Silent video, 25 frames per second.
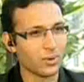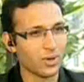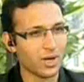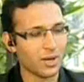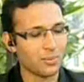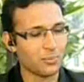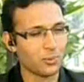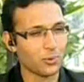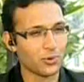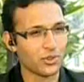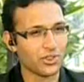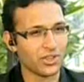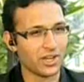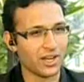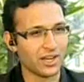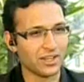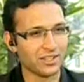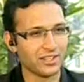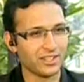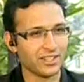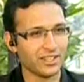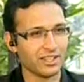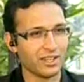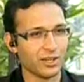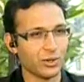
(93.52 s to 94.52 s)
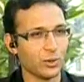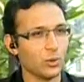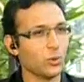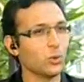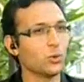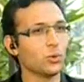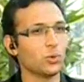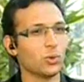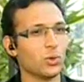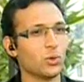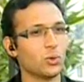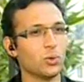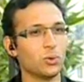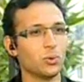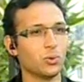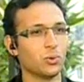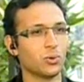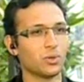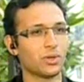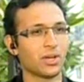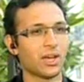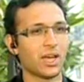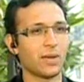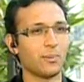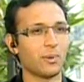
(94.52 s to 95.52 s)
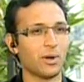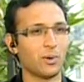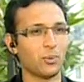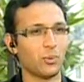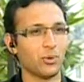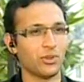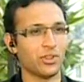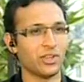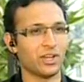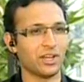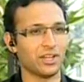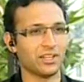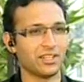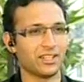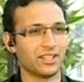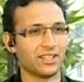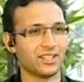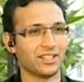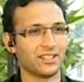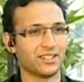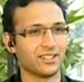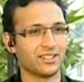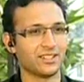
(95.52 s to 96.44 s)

up with the idea? Who came up with the idea?